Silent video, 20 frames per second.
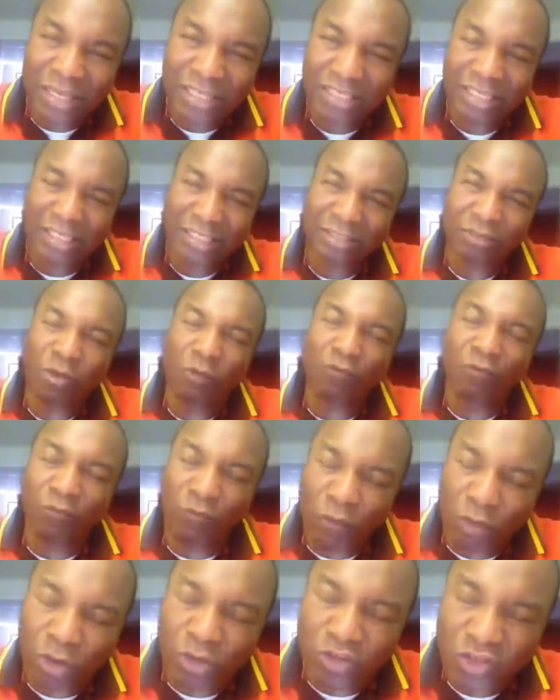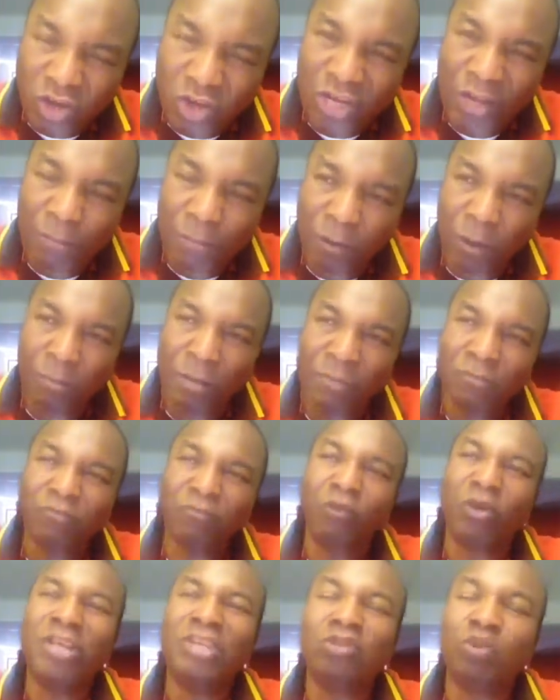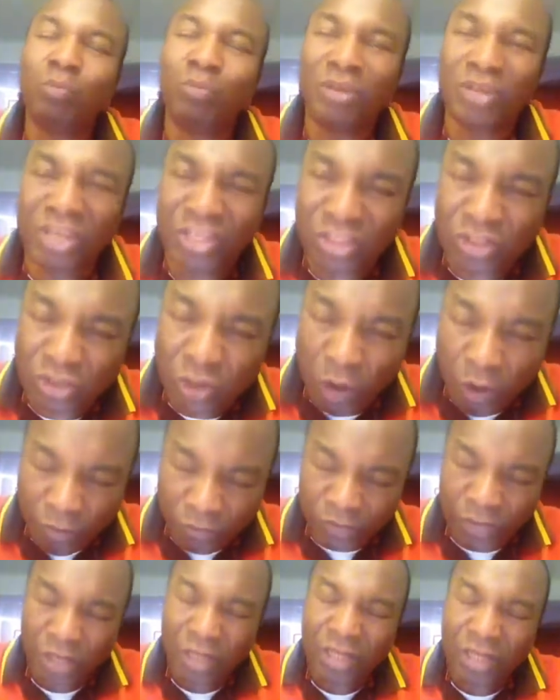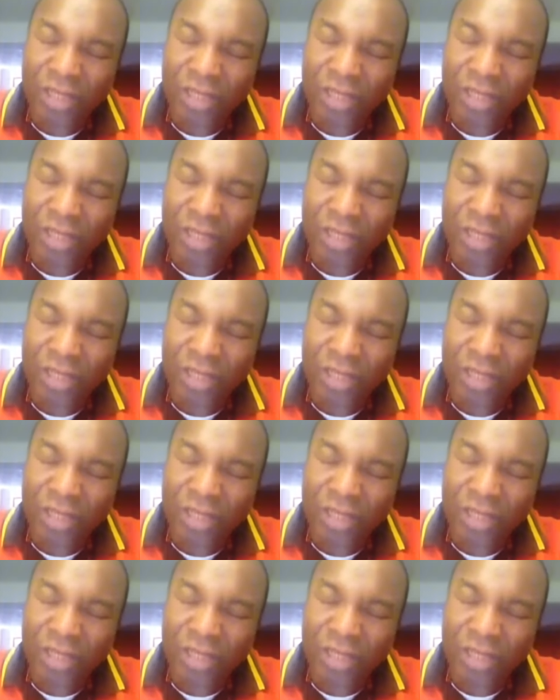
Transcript: It is your focus on the problem for it to be resolved